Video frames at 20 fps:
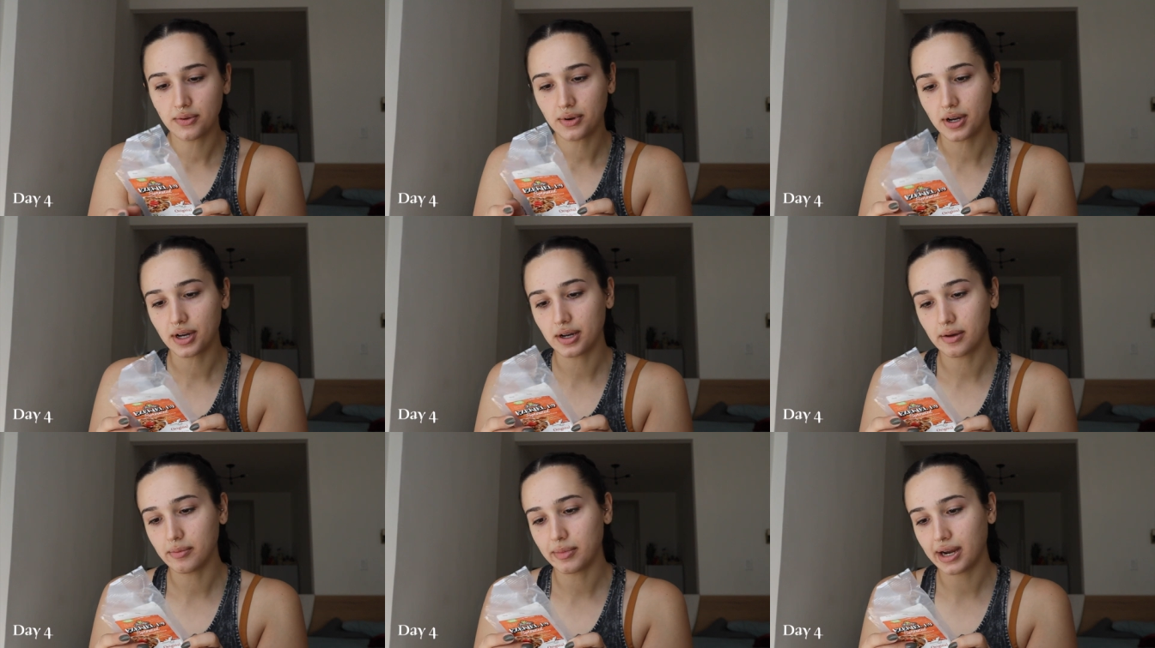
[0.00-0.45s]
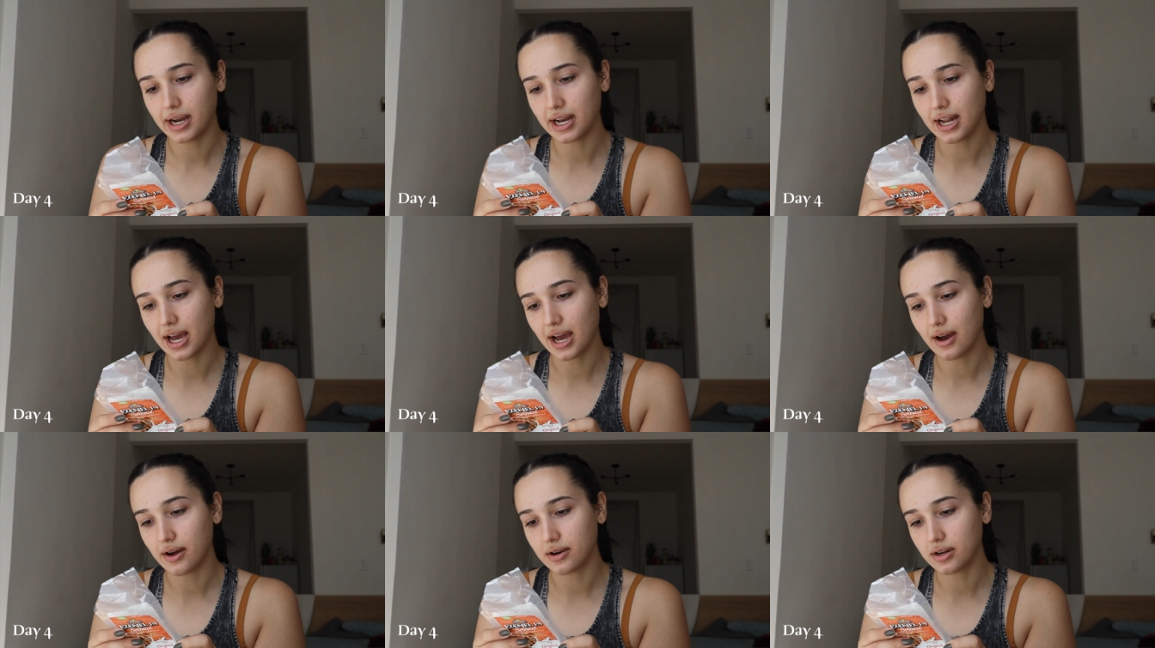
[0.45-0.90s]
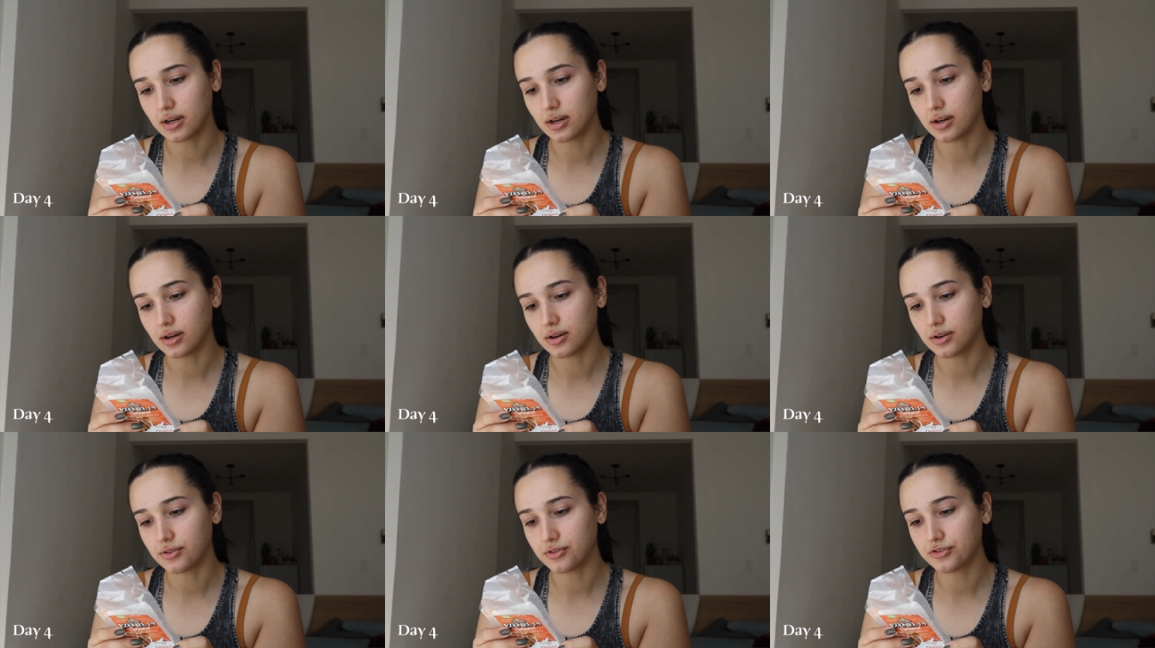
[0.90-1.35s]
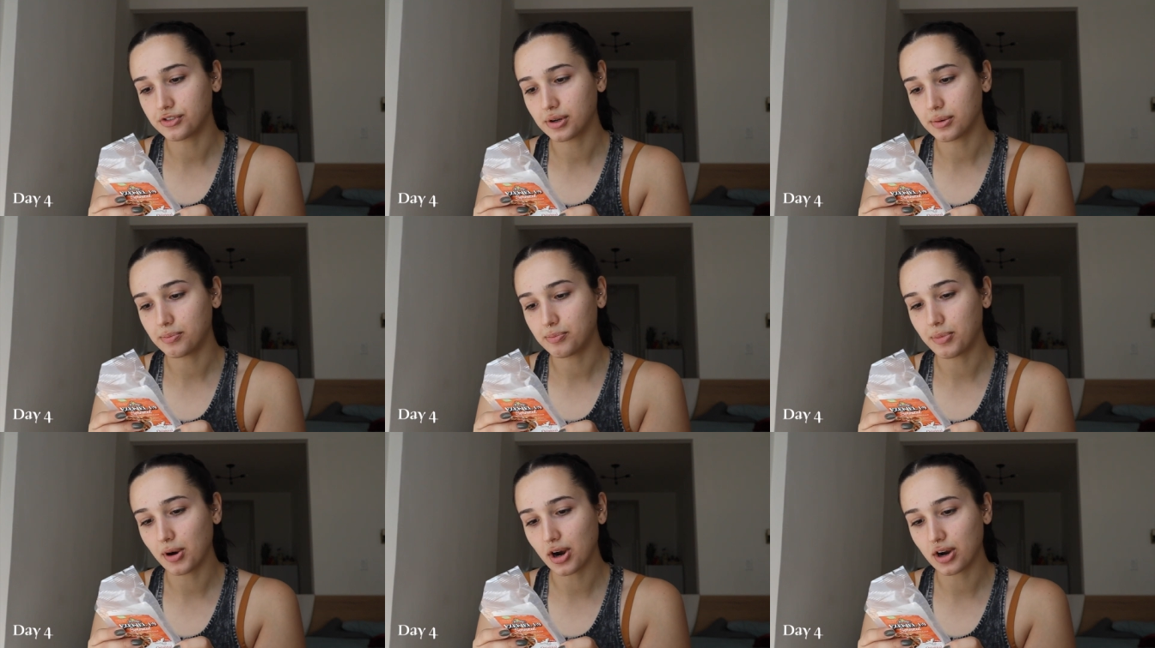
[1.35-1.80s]
uh, made out
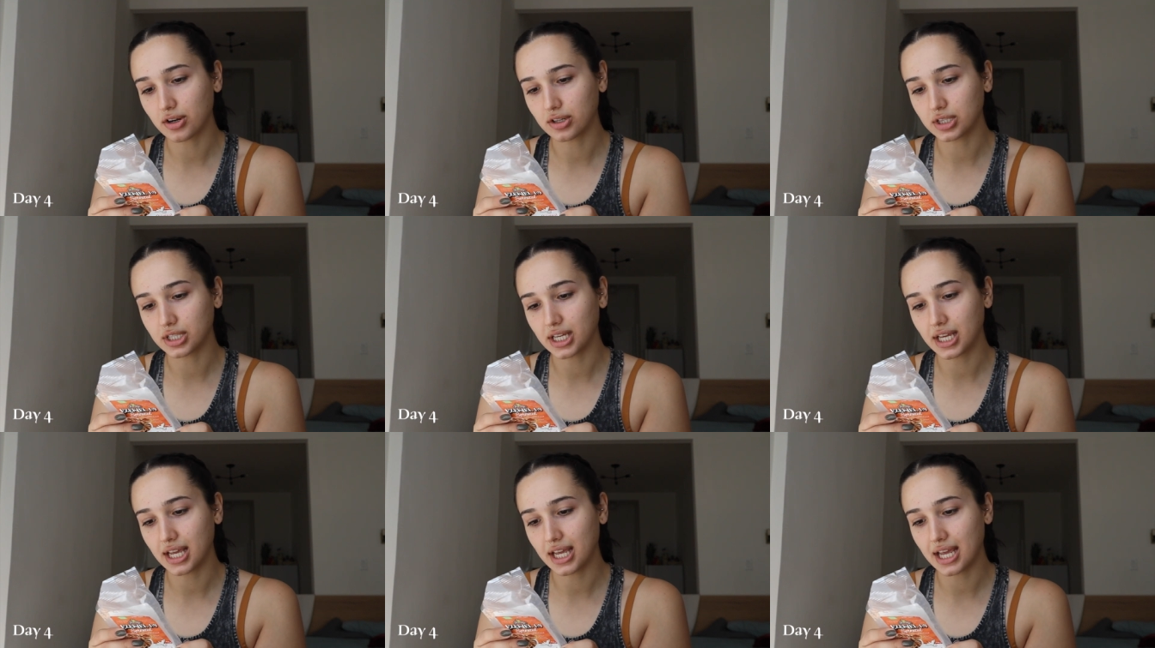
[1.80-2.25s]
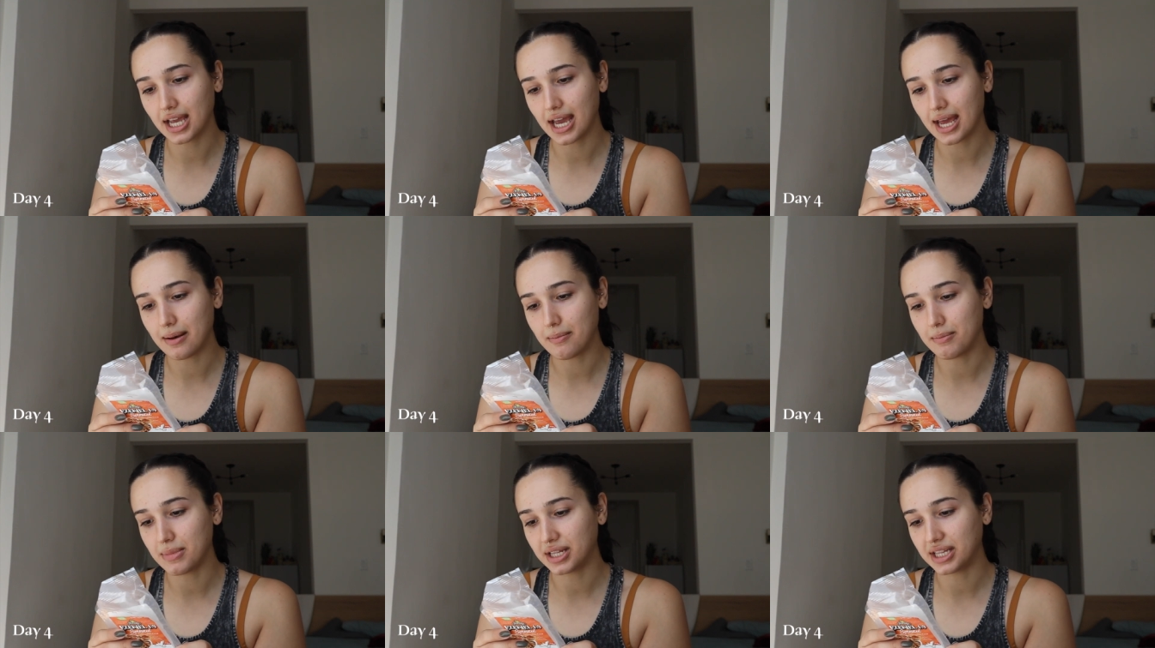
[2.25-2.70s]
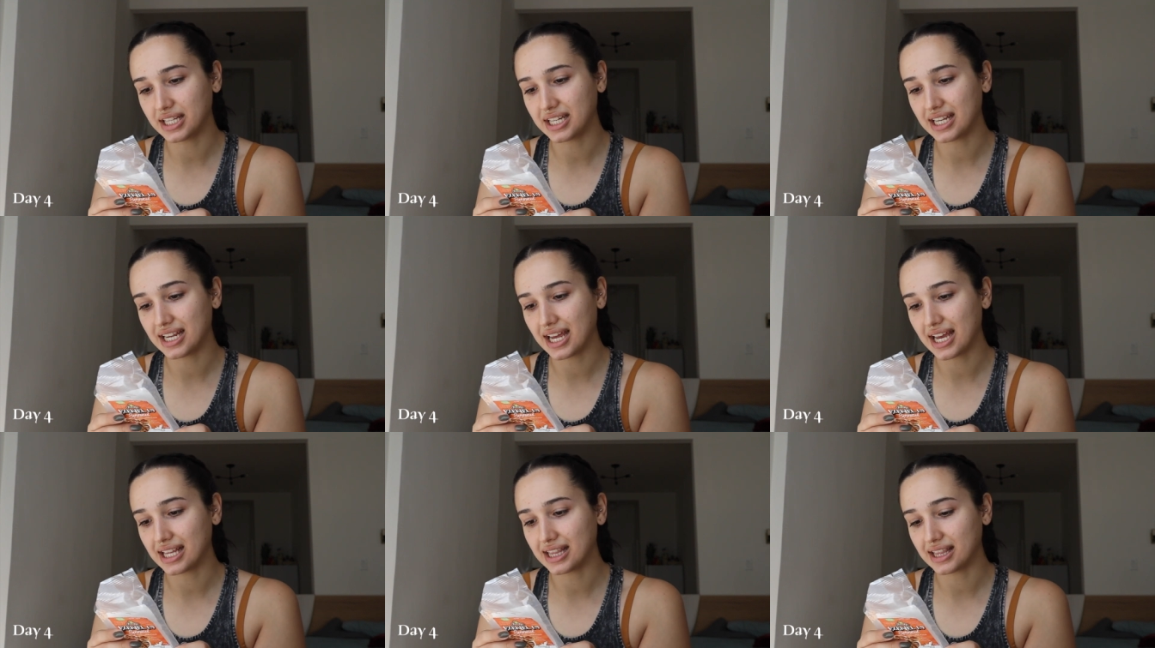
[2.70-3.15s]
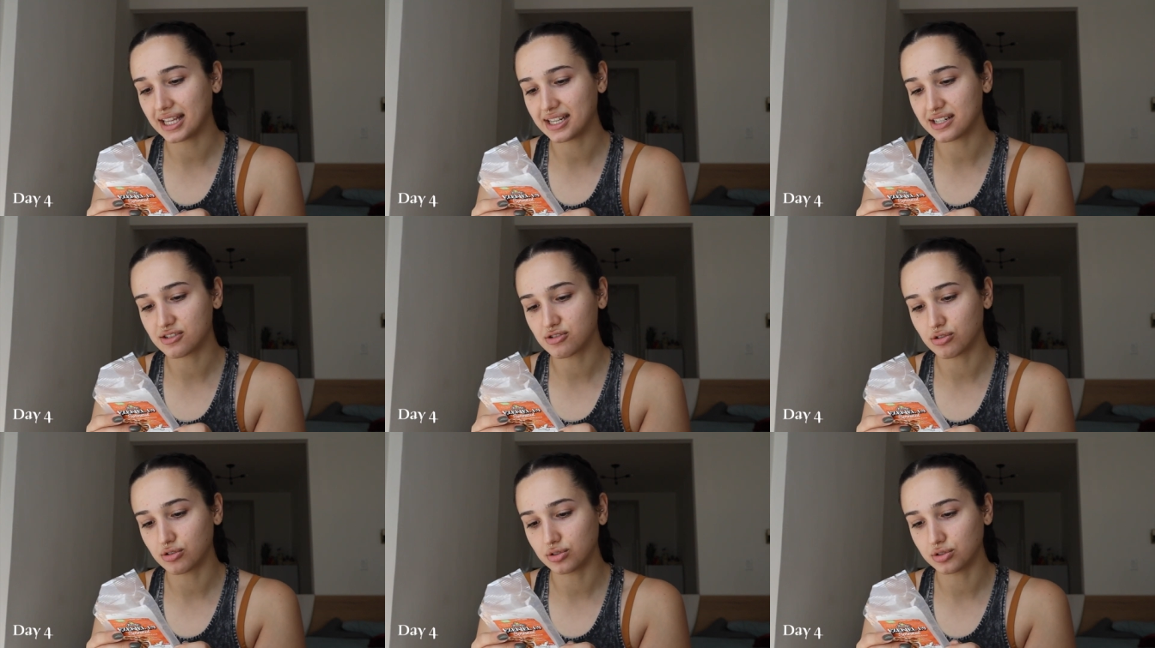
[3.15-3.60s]
of barley and millet and
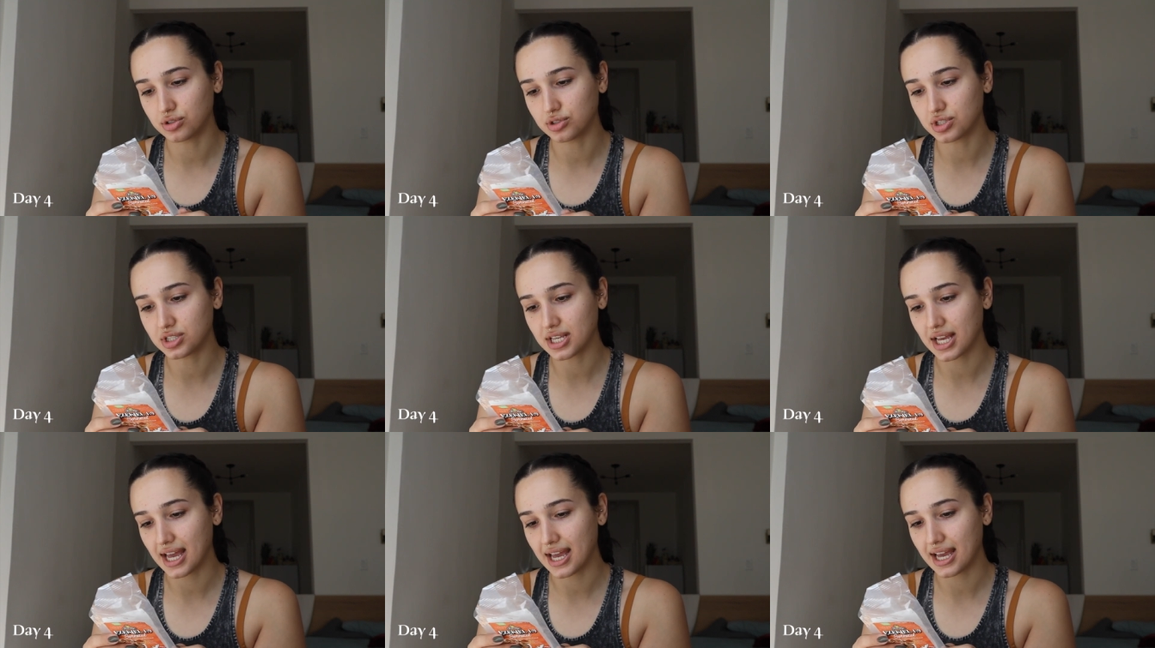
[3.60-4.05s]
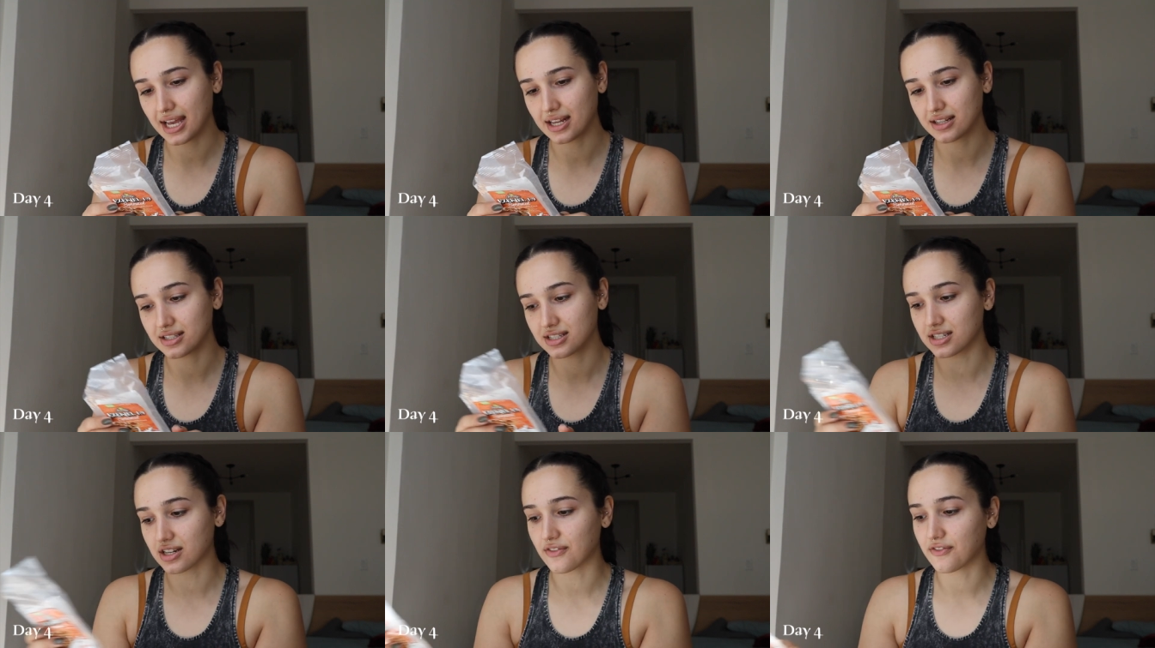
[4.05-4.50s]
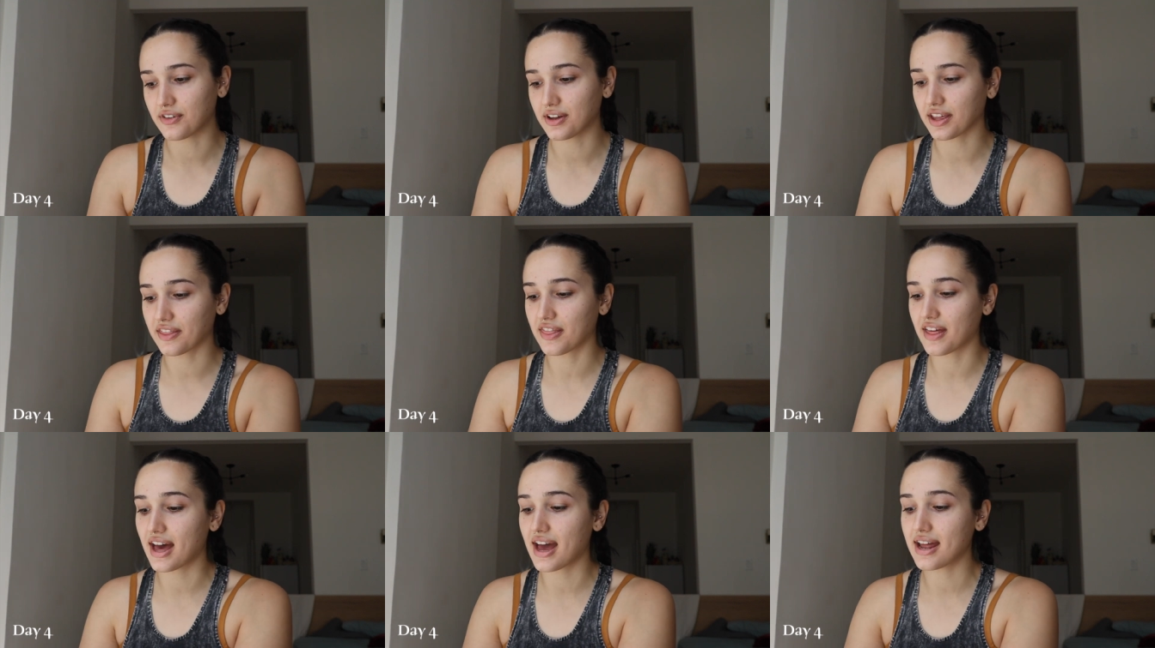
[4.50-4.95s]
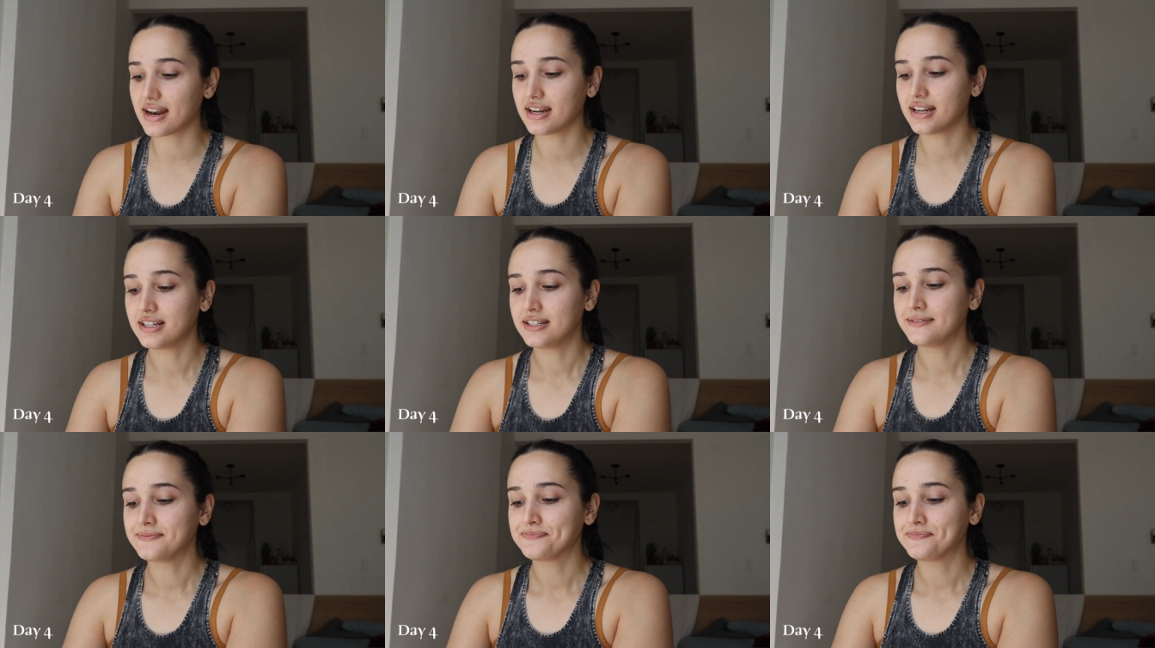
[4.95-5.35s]
lentils and stuff like that.